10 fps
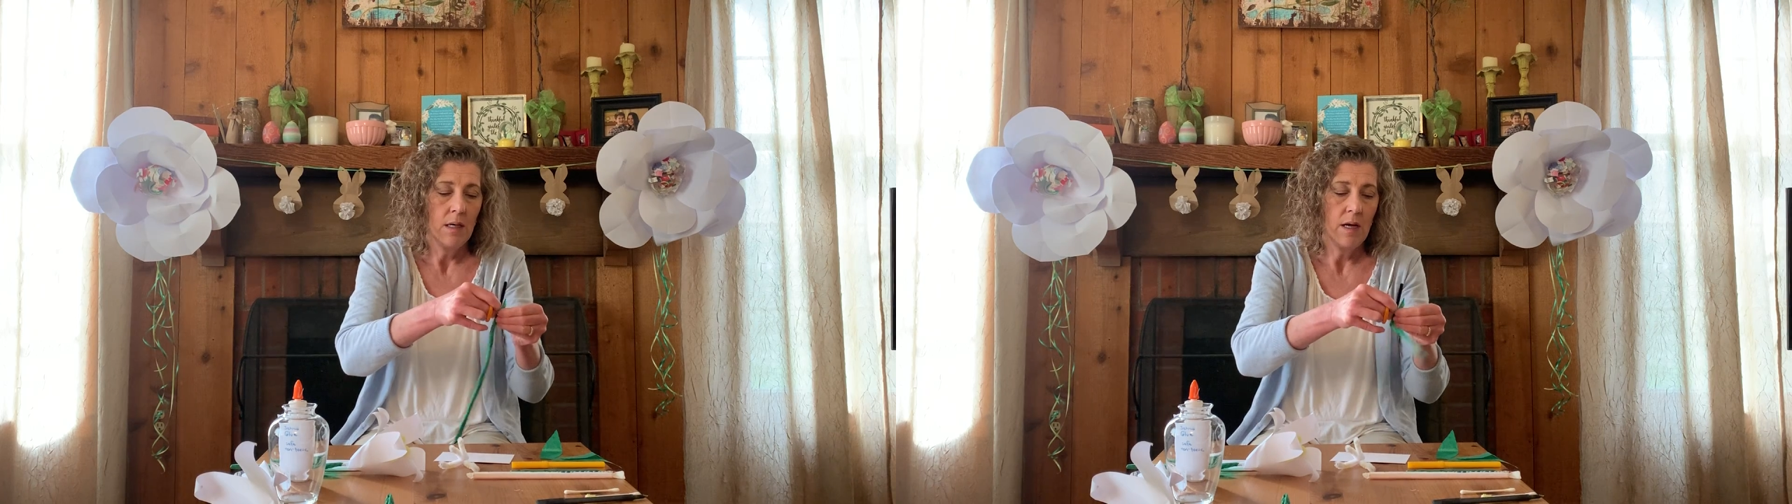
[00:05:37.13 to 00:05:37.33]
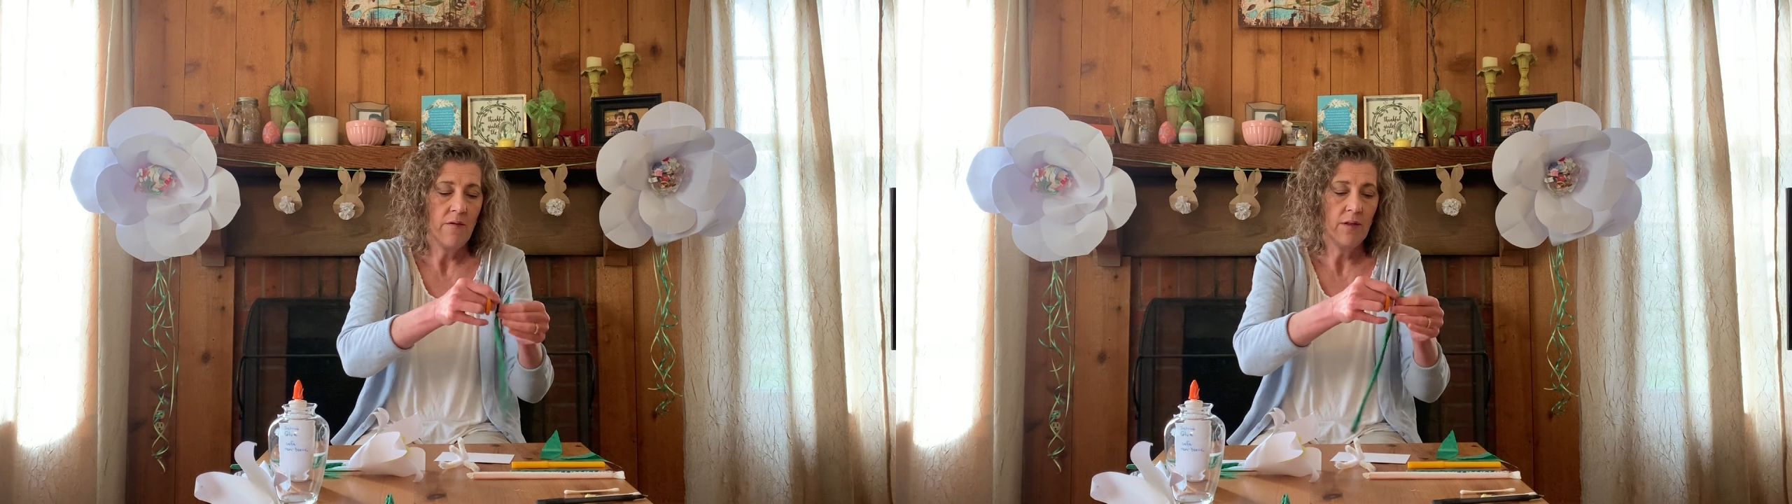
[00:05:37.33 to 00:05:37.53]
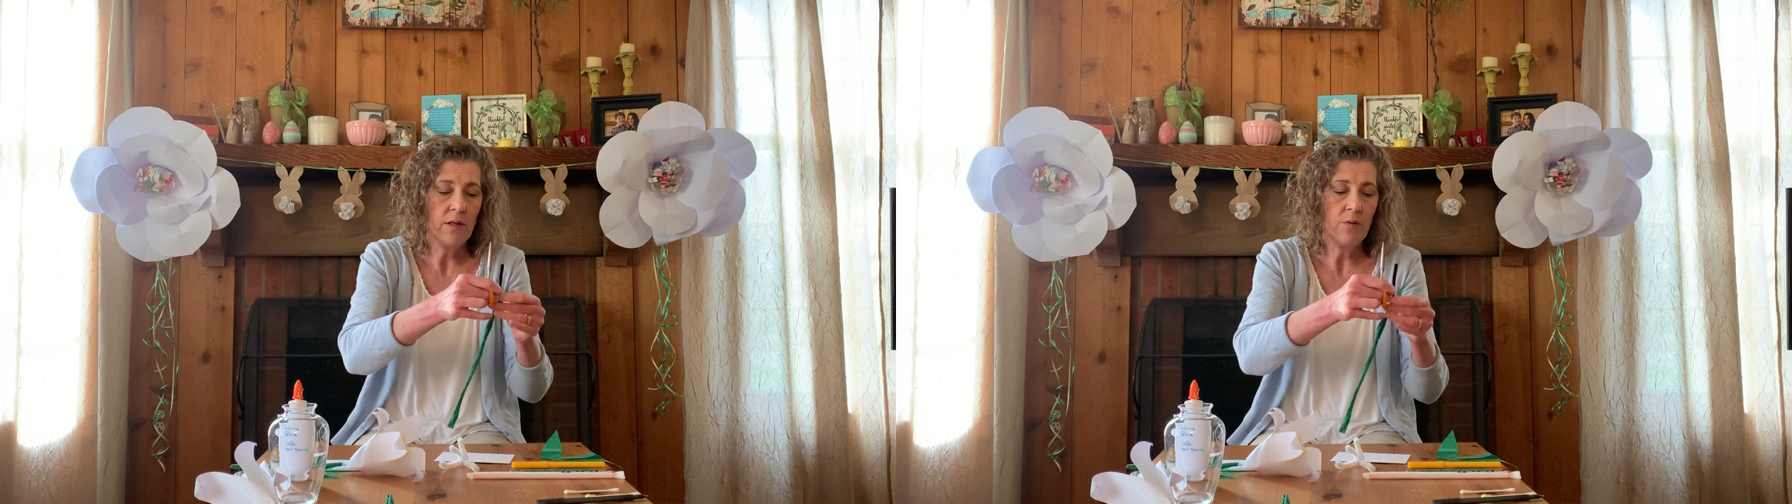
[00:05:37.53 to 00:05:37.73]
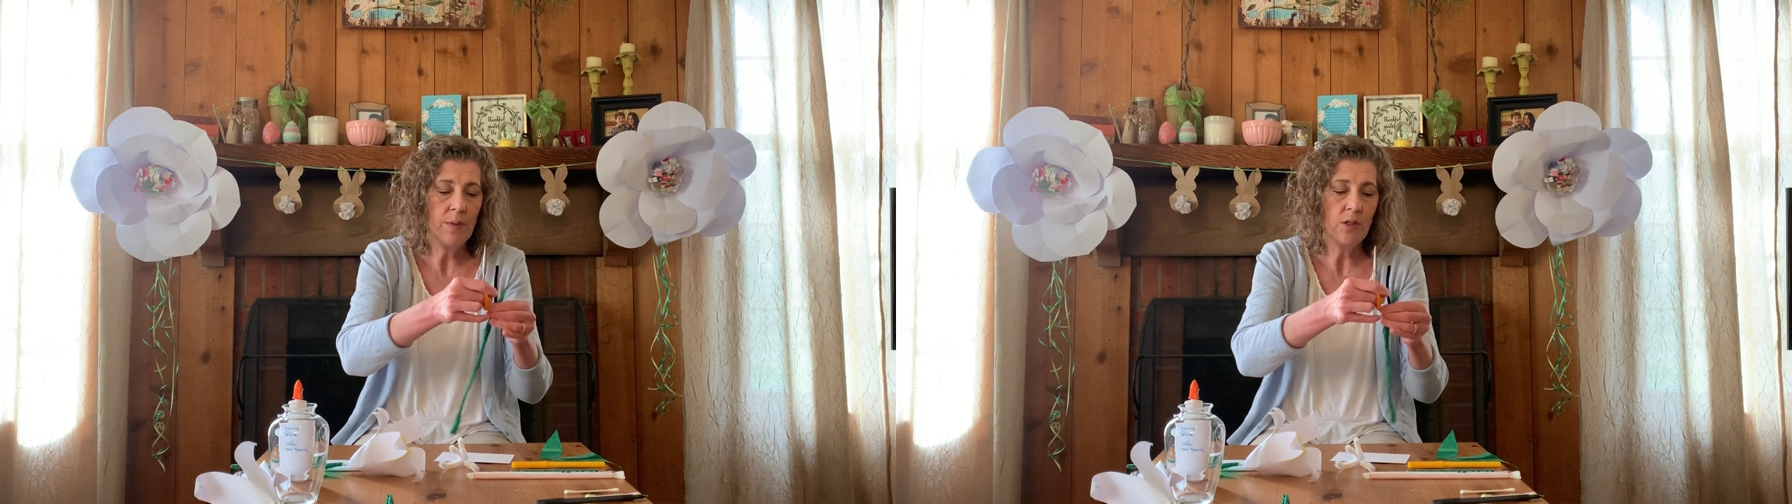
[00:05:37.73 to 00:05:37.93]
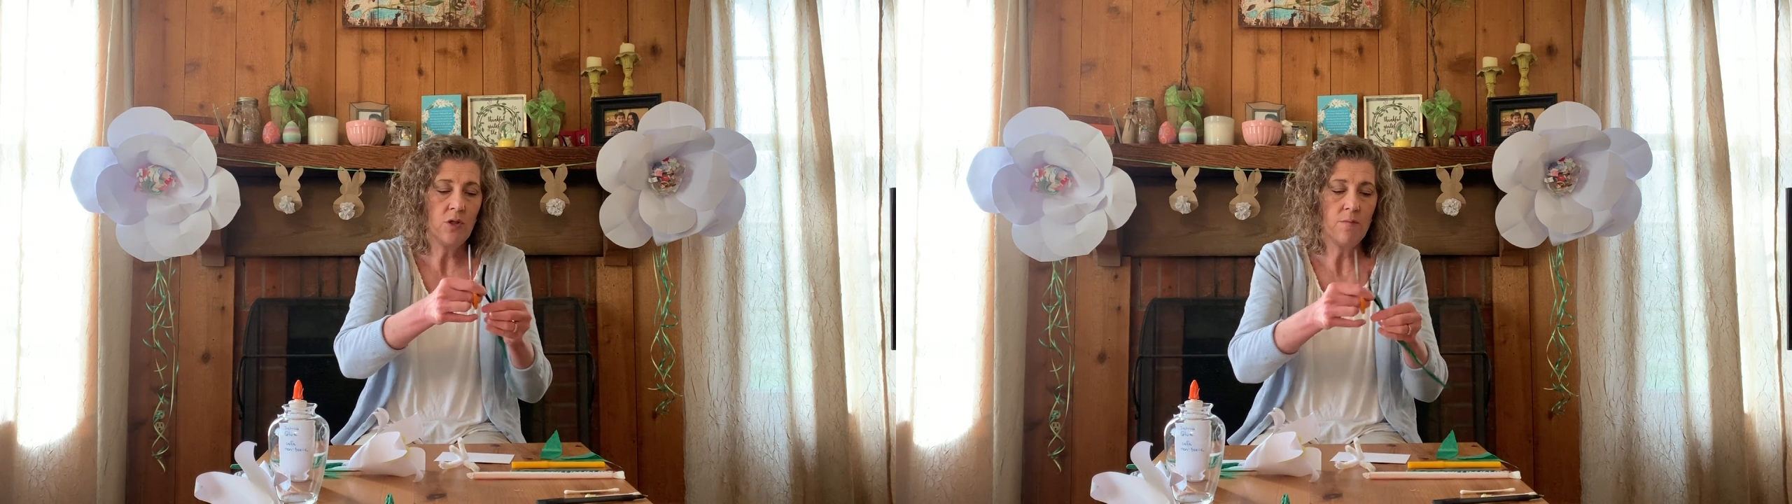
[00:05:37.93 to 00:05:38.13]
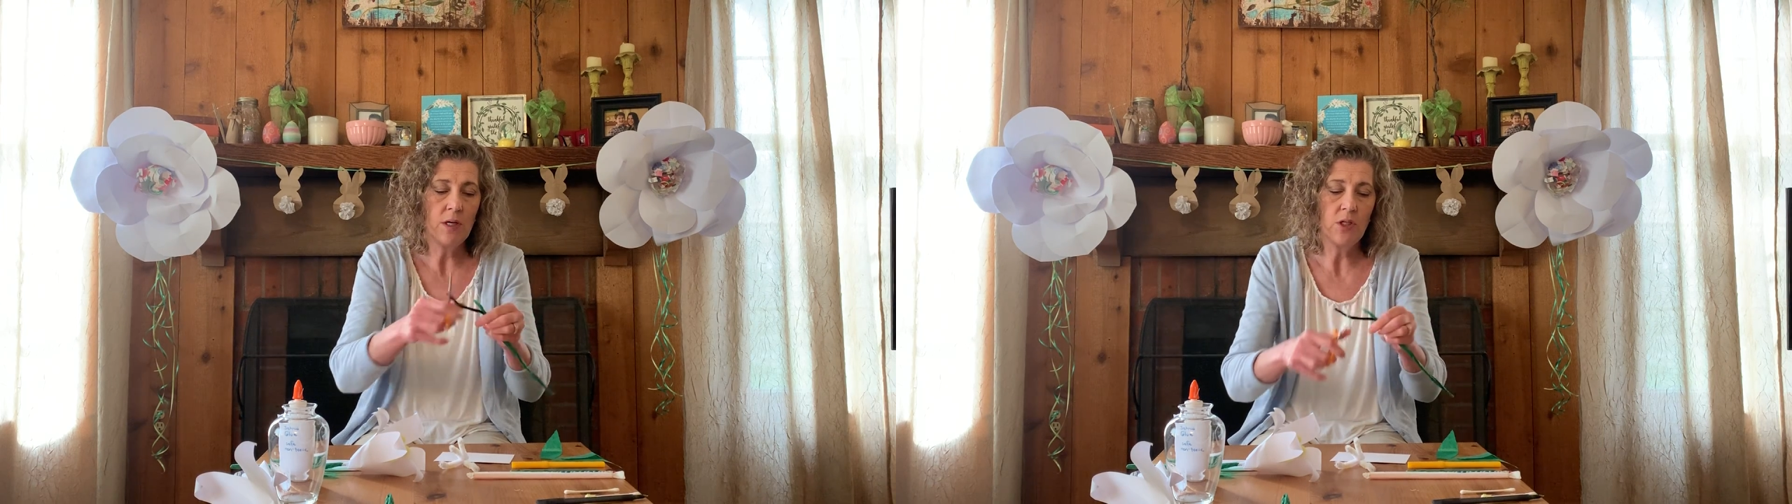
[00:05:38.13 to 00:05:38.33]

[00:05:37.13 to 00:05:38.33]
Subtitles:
I have a little bit too much